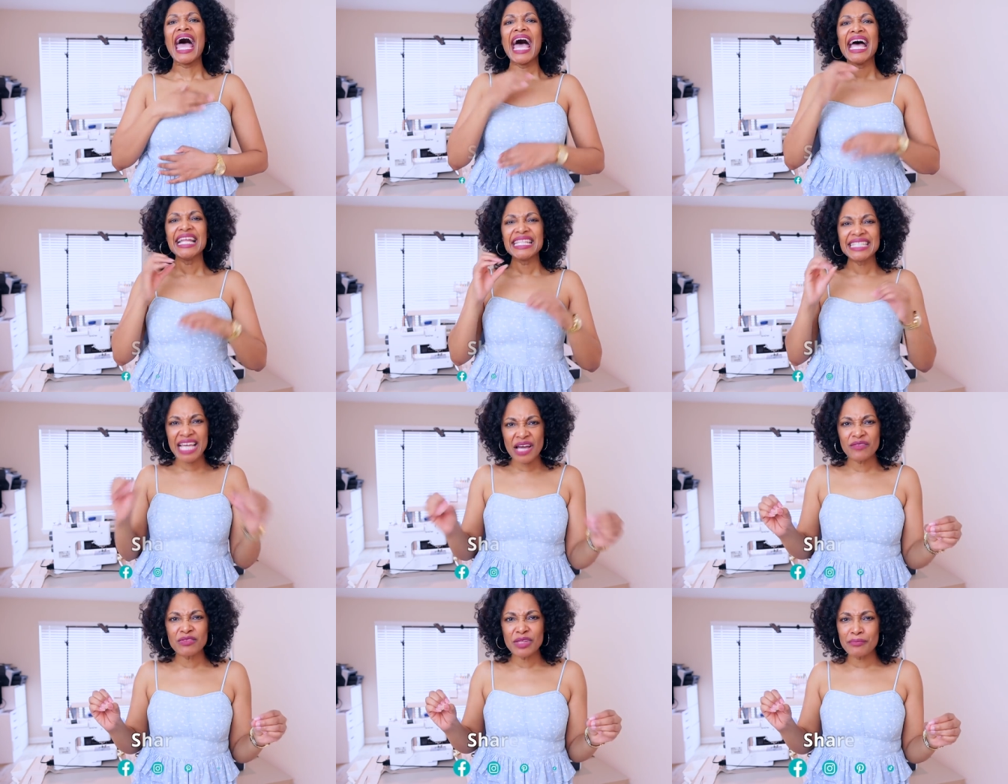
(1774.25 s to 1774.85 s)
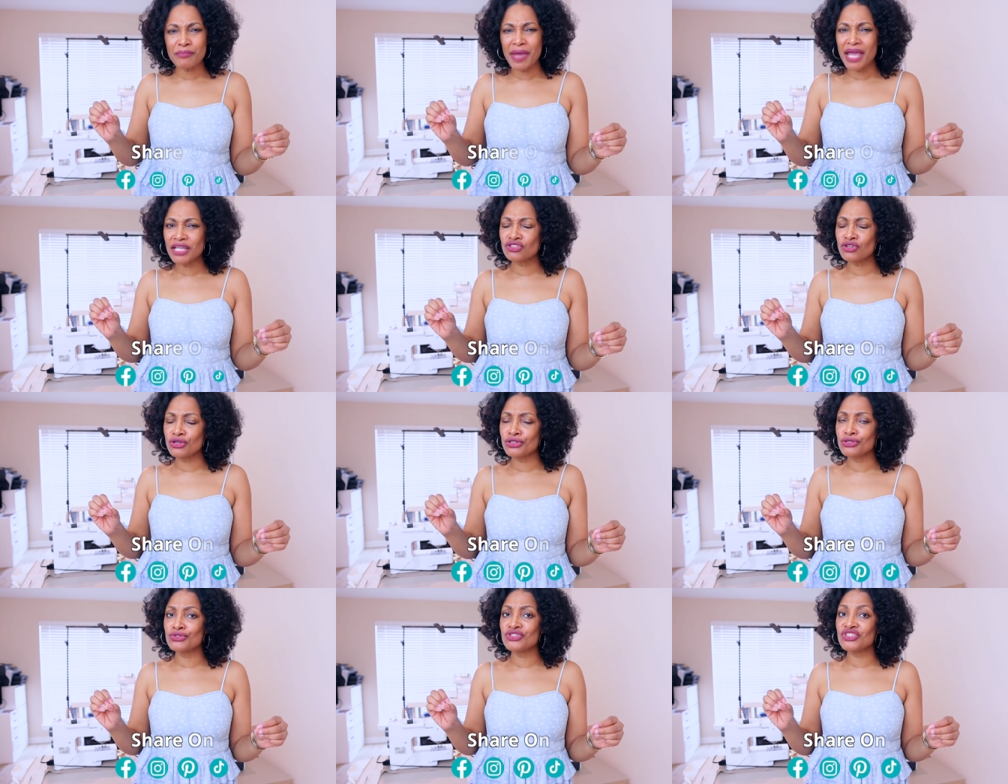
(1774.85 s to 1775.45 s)
And definitely make
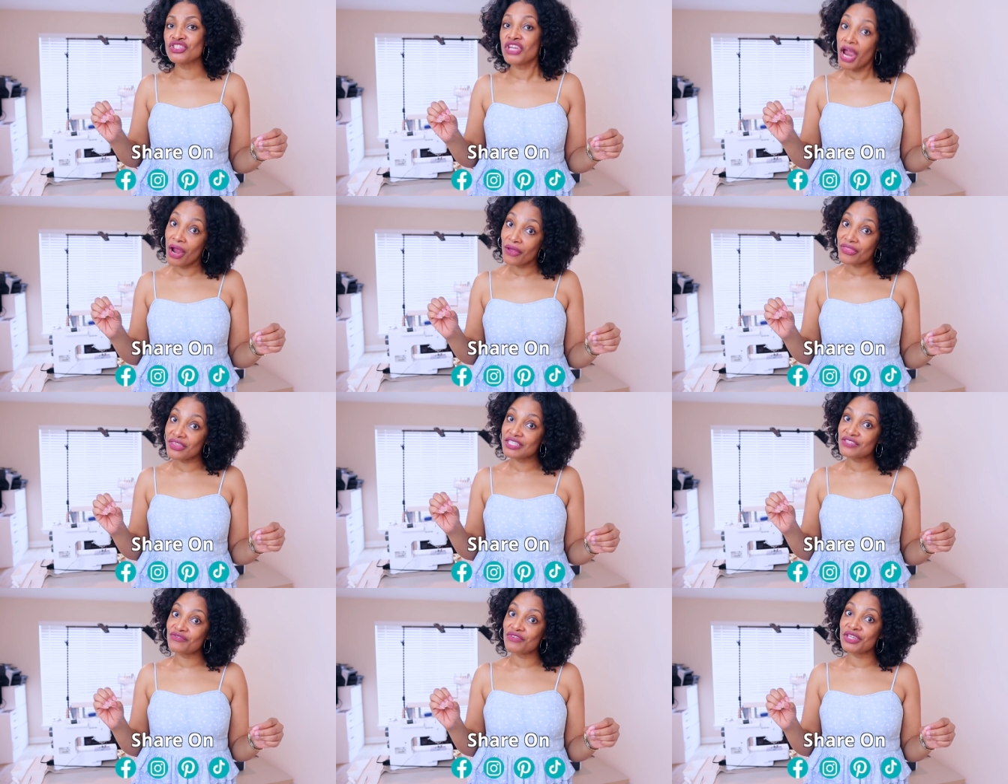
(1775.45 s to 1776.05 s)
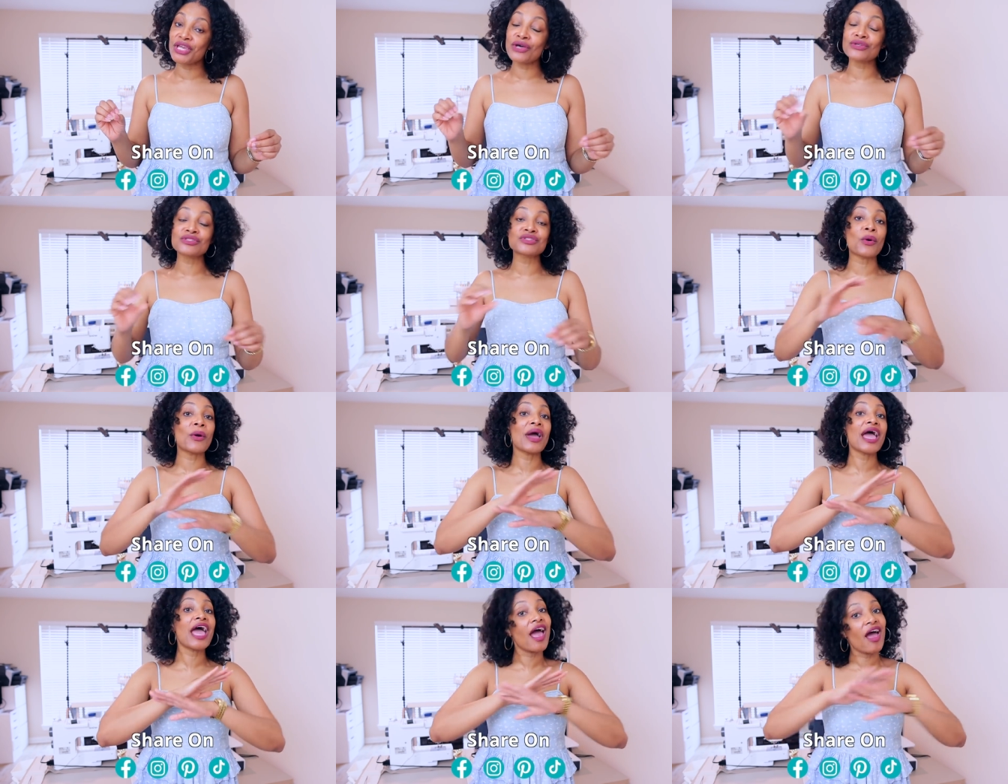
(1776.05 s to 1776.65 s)
sure you share this video
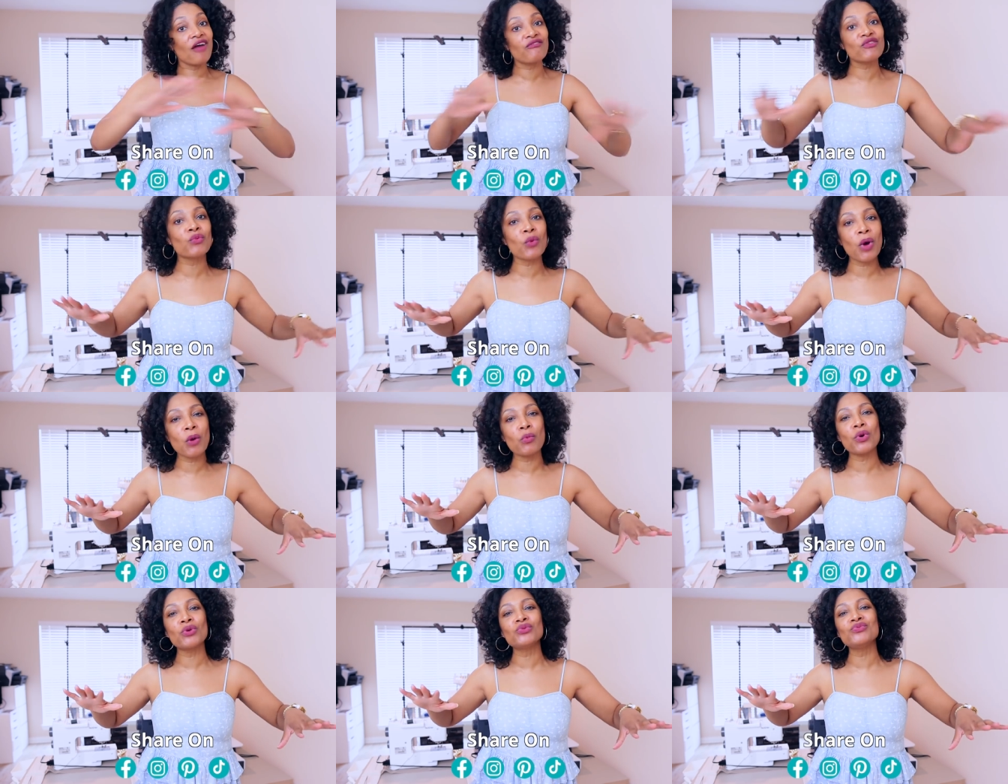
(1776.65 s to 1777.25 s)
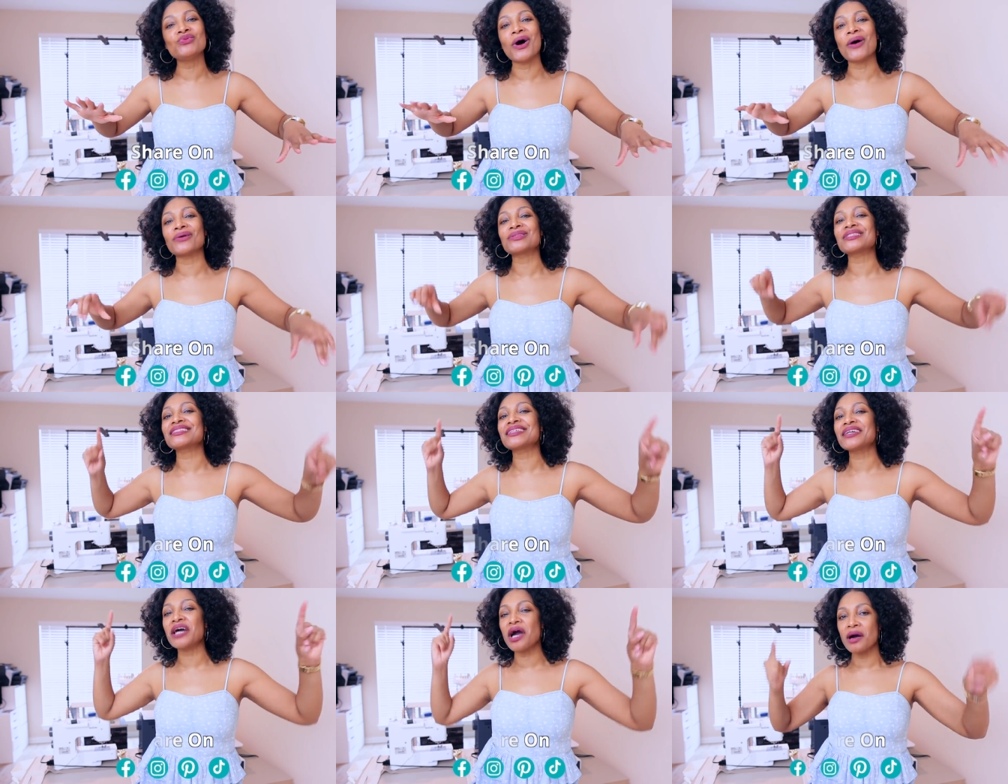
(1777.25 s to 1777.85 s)
so everyone will know
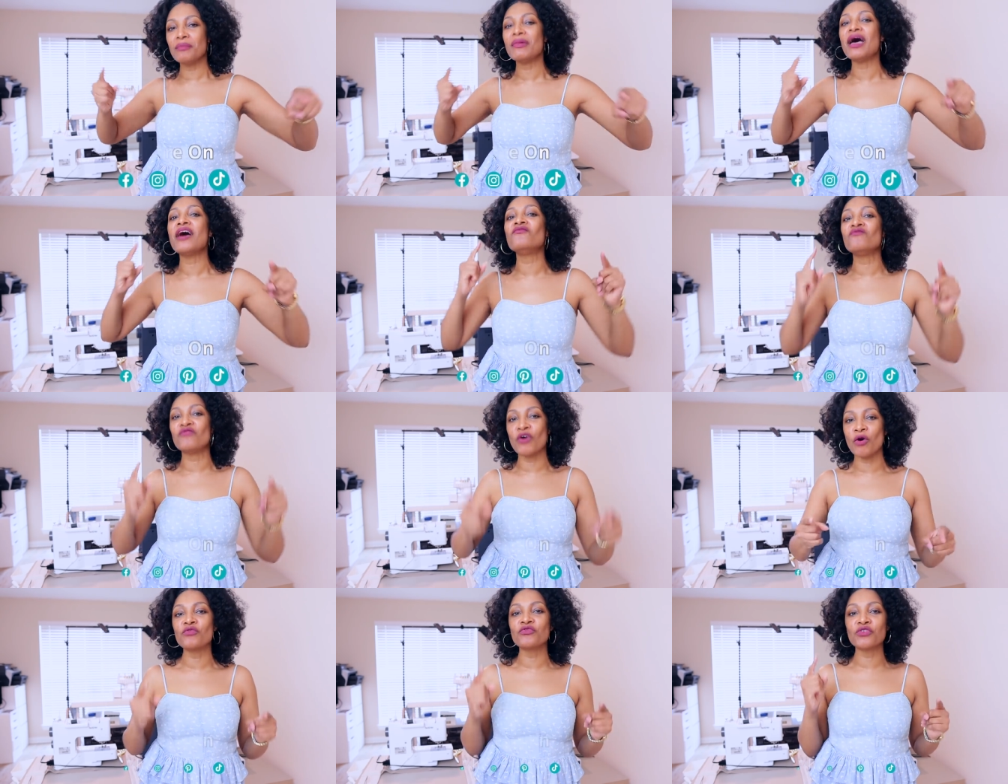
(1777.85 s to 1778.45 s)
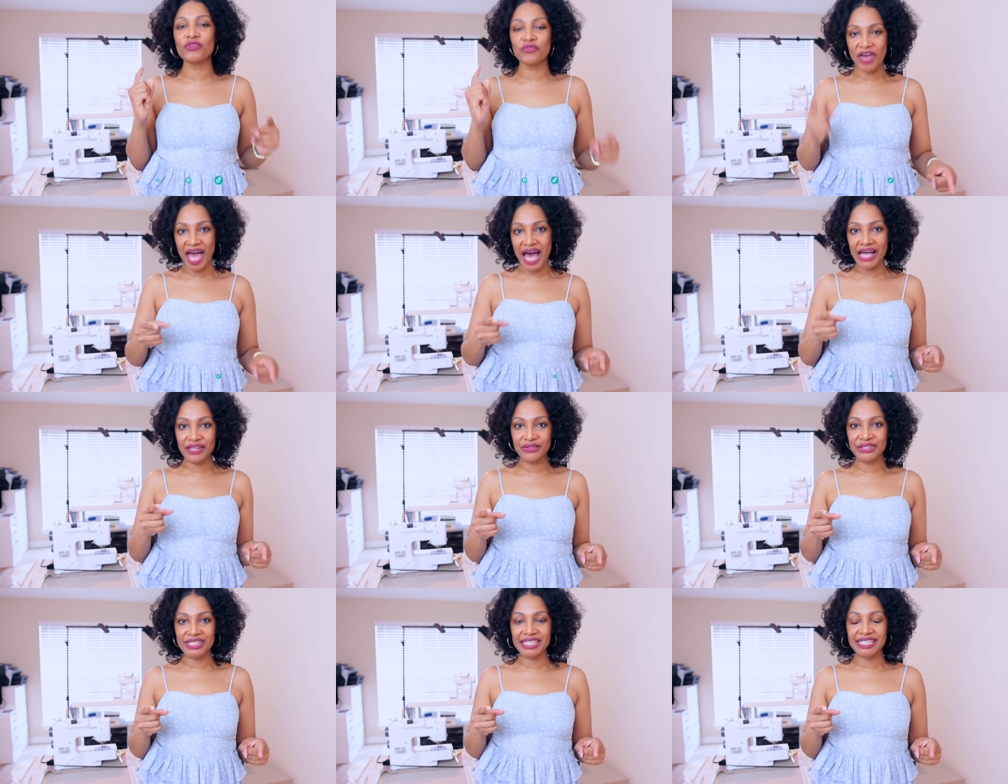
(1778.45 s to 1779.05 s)
to come and vote for
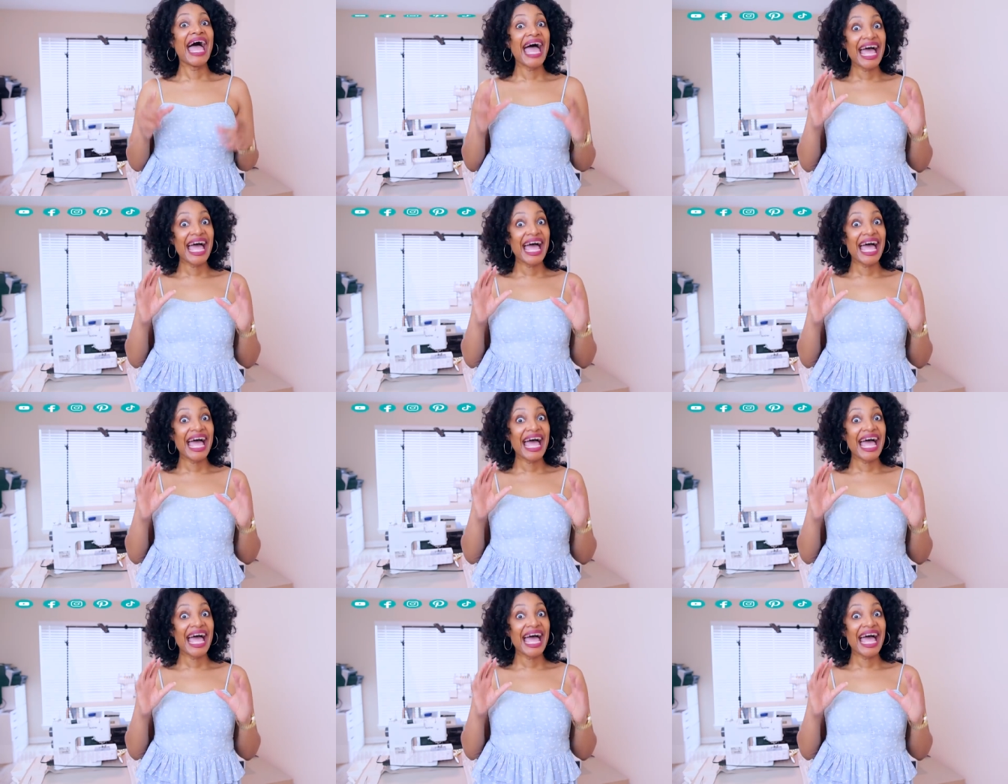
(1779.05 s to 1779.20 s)
Valerie.